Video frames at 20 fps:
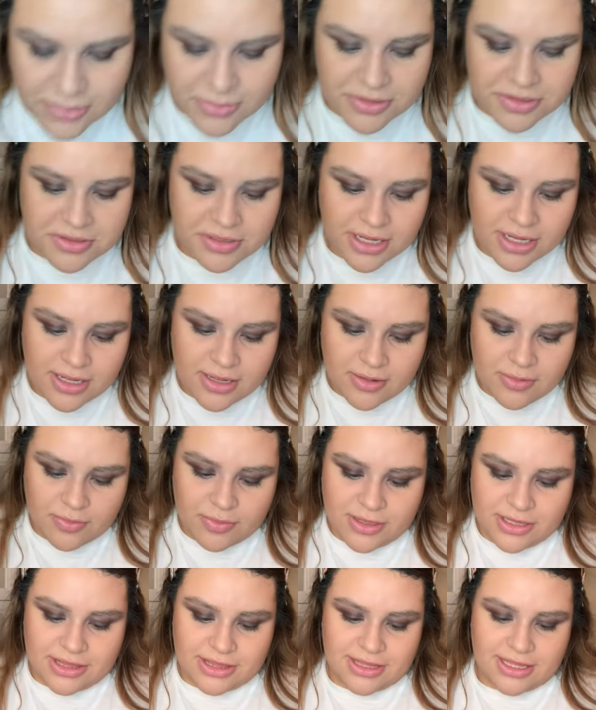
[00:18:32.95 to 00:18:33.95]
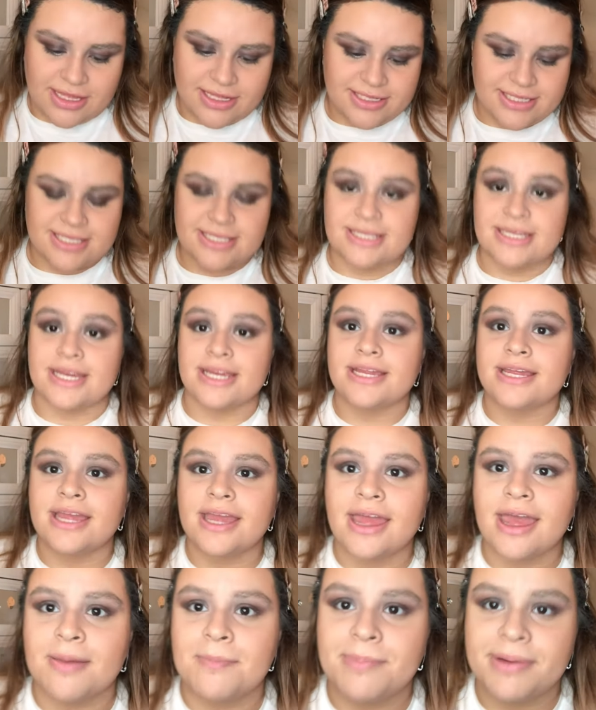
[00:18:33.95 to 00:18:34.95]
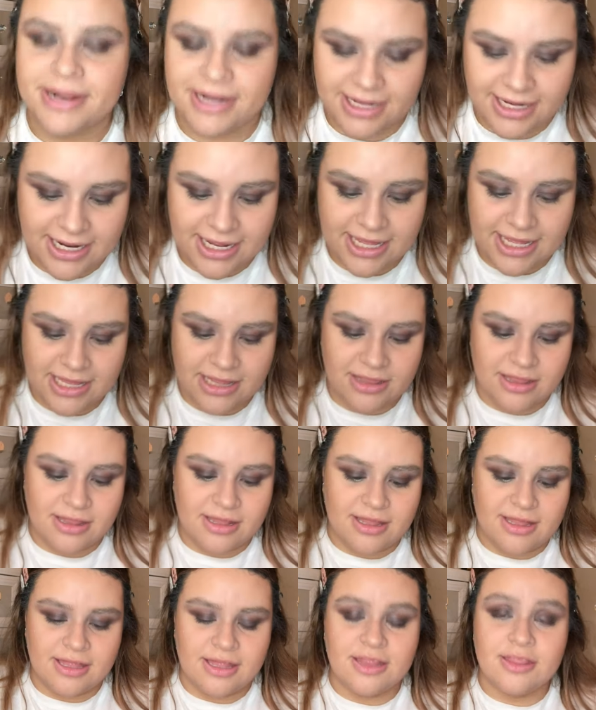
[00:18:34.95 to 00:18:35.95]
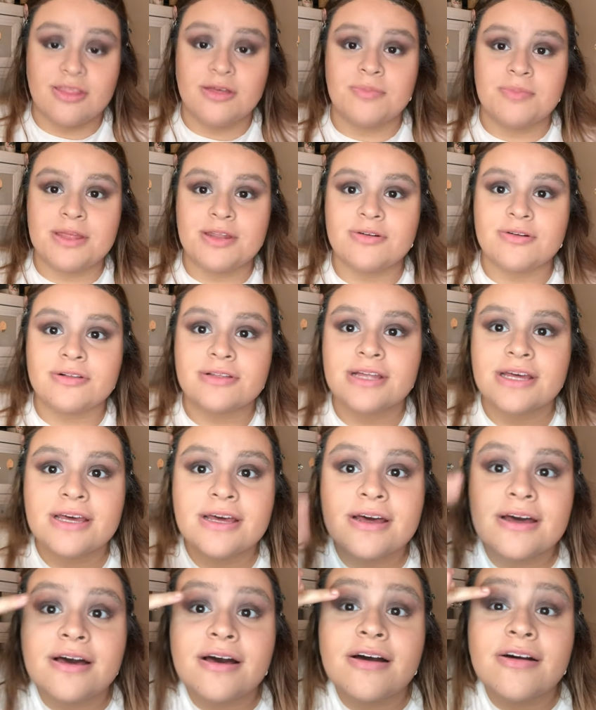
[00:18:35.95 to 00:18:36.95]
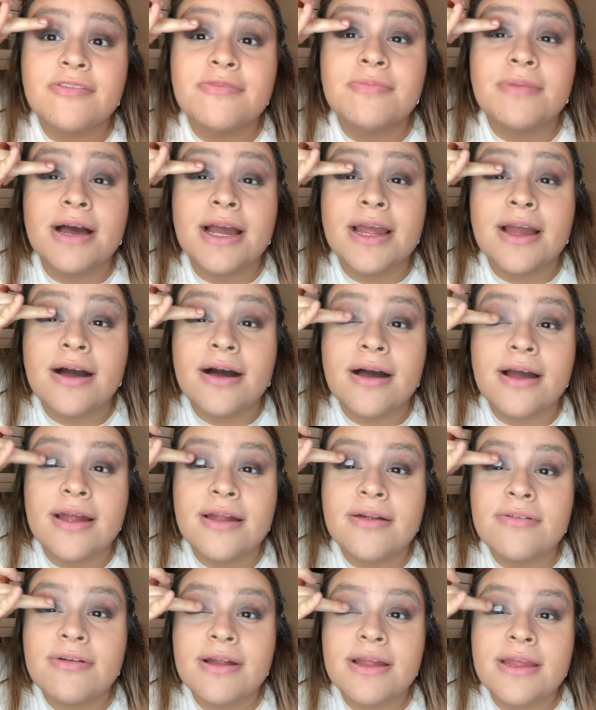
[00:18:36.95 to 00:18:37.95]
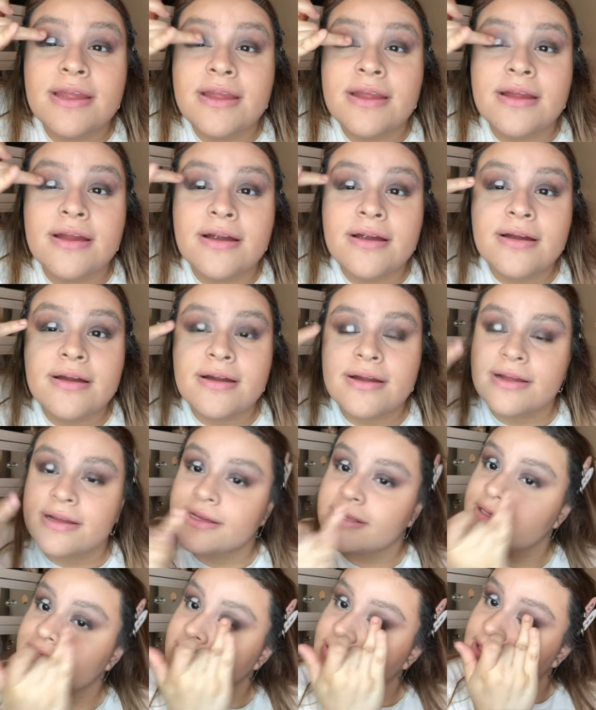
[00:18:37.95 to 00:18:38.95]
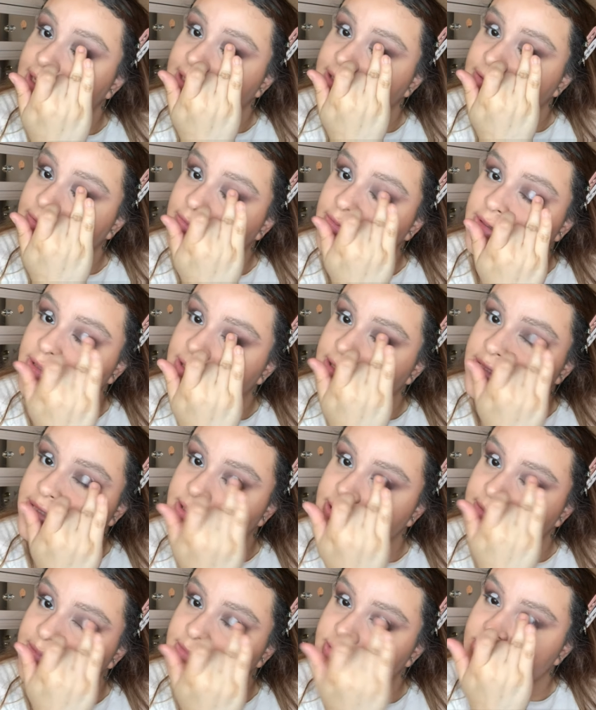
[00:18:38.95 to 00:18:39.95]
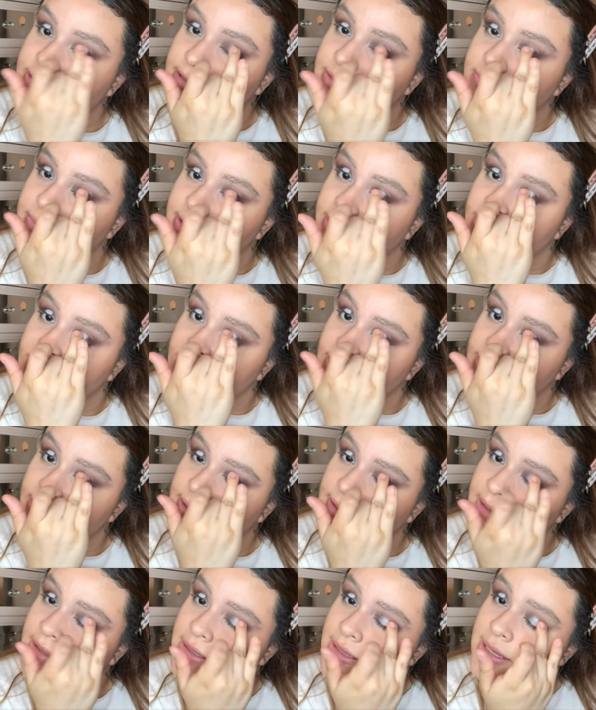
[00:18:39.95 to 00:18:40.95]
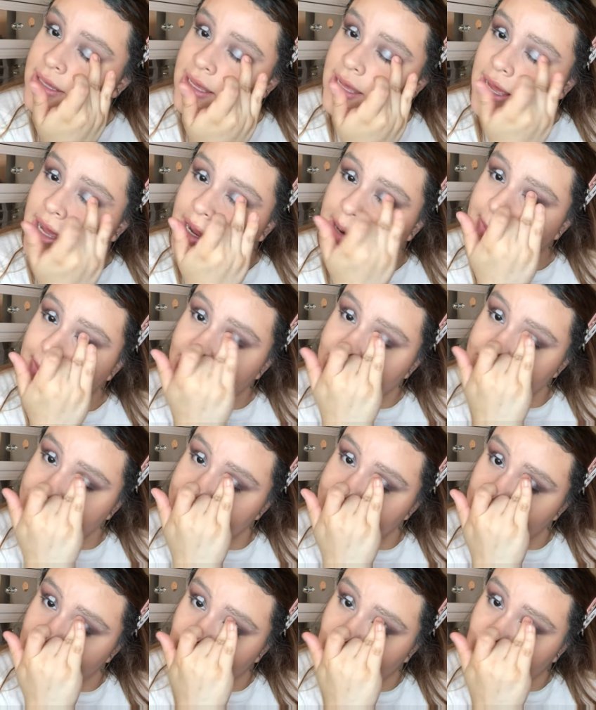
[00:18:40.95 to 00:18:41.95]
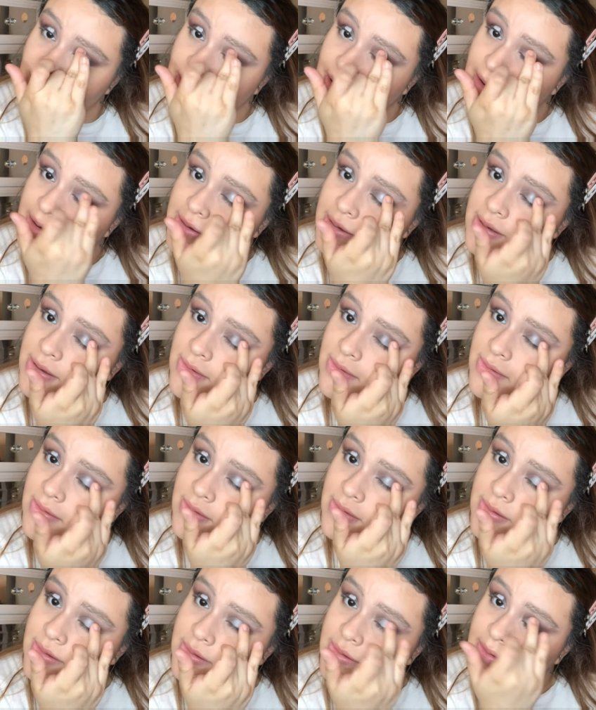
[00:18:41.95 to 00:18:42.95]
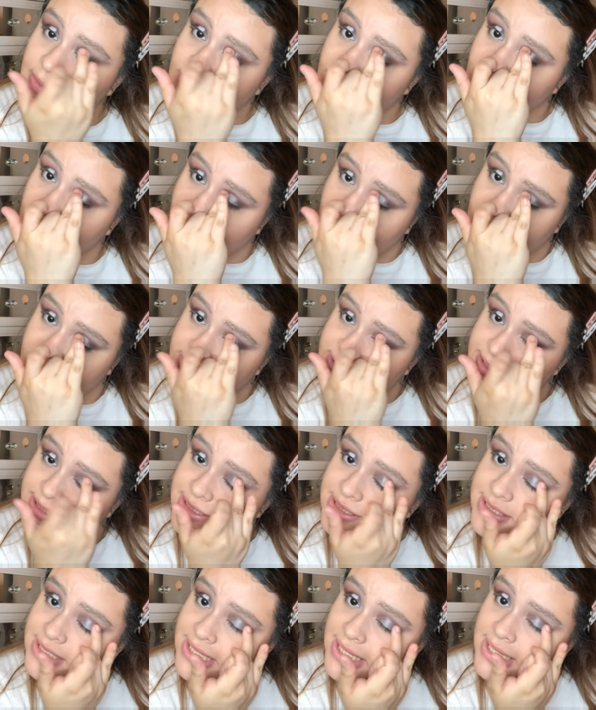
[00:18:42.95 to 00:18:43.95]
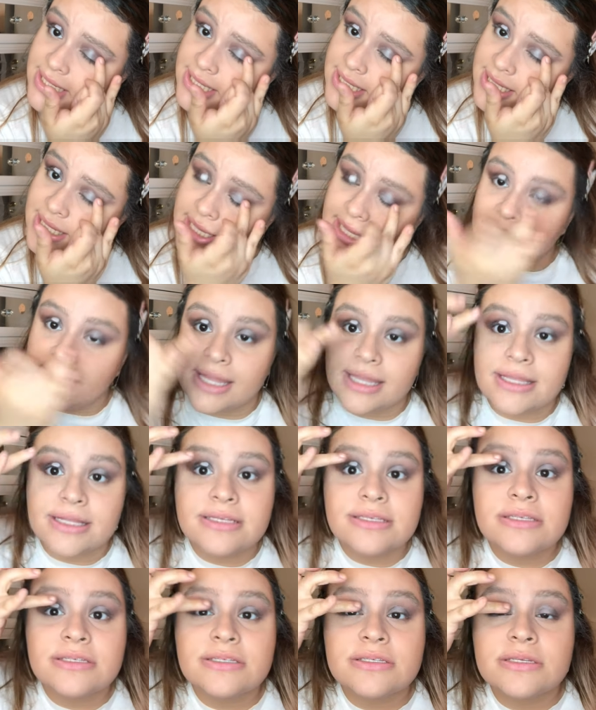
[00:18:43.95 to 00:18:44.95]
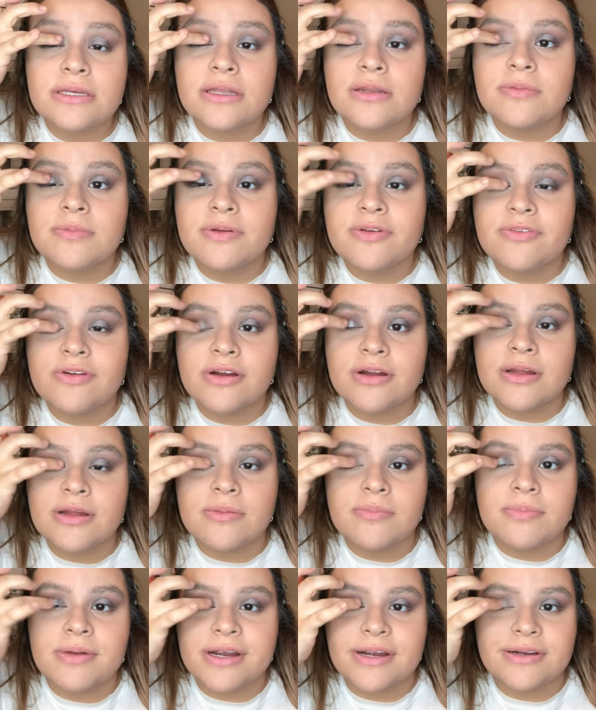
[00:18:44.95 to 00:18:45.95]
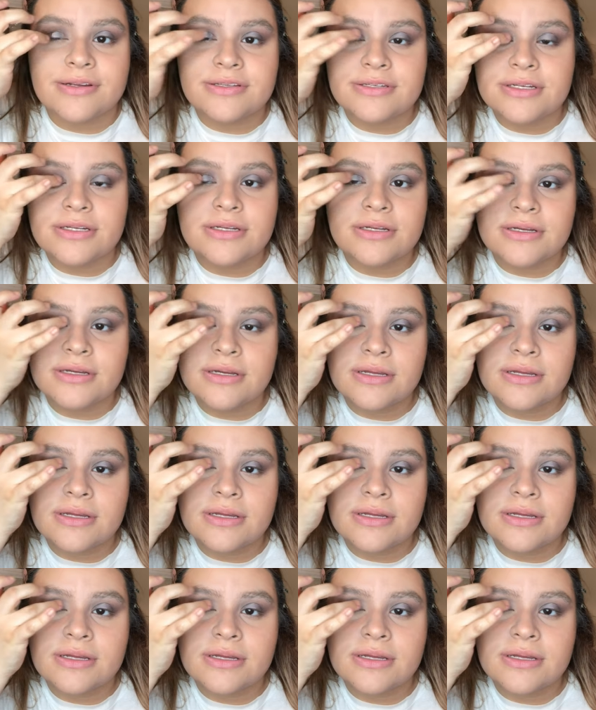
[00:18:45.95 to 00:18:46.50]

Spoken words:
in with Instinct and putting it in the middle of my eye right here, because that's where it seems to be. I might be wrong, honestly. And this is going to be very embarrassing,